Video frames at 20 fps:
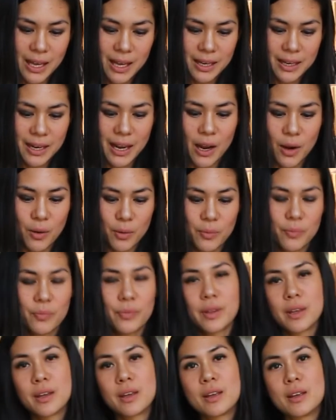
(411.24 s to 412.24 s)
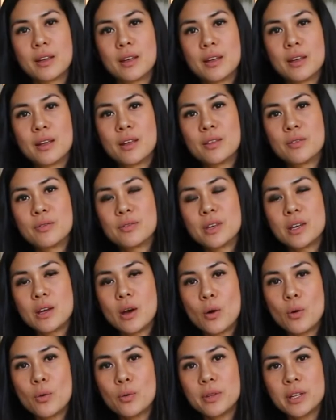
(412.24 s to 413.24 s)
Now, the
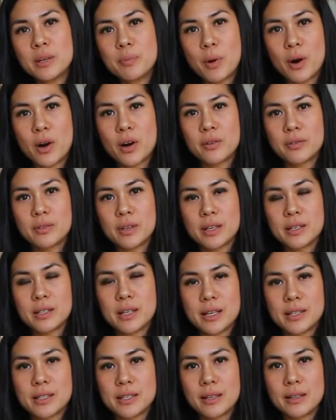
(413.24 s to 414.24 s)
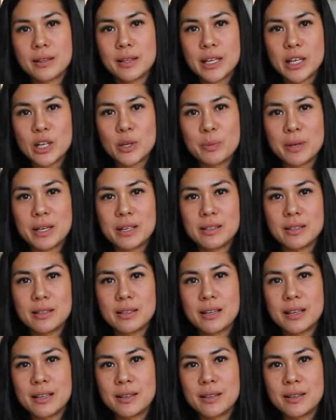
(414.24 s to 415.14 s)
only part that gets a little bit